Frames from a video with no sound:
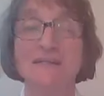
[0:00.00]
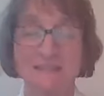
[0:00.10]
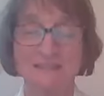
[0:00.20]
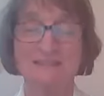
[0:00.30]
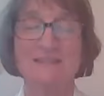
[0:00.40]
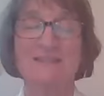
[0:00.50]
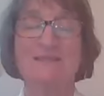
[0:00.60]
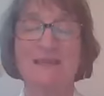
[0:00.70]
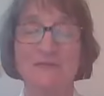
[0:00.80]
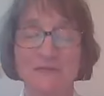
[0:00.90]
It is,
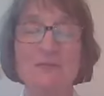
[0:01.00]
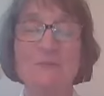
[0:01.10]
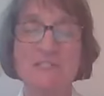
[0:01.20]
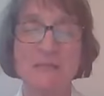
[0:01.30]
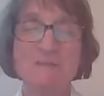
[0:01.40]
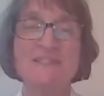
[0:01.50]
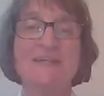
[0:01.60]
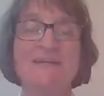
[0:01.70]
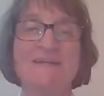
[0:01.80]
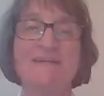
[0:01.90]
the tomb is
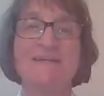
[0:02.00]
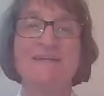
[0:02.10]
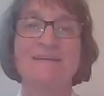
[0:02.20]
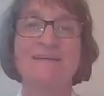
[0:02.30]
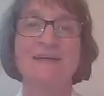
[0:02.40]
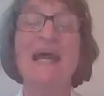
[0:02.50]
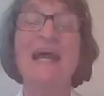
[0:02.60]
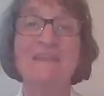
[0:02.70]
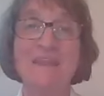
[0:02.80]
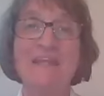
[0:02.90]
empty,
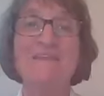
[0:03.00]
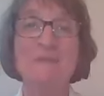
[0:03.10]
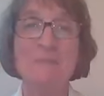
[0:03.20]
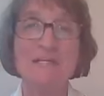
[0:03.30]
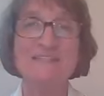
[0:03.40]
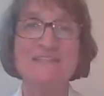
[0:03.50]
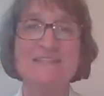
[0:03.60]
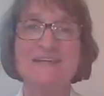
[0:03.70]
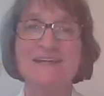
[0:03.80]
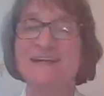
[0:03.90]
and they hear the
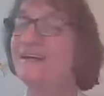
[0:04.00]
message.